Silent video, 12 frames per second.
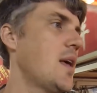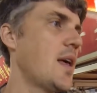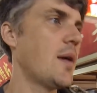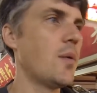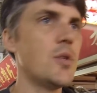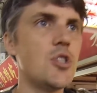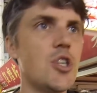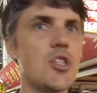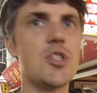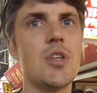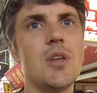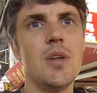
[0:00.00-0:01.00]
It was
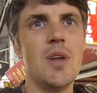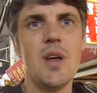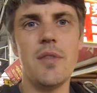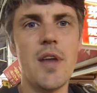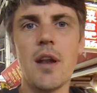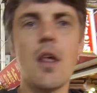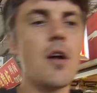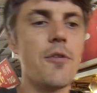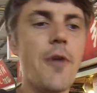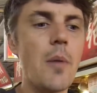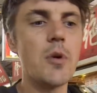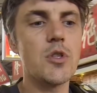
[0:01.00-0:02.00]
just not a lot of
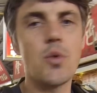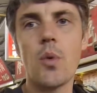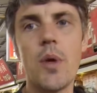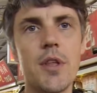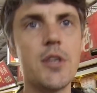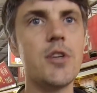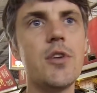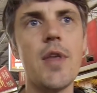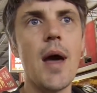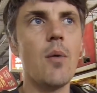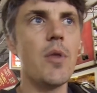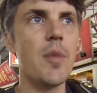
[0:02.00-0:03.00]
farmers were willing to do
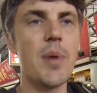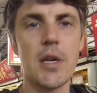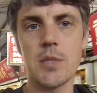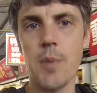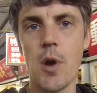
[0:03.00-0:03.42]
that when the biggest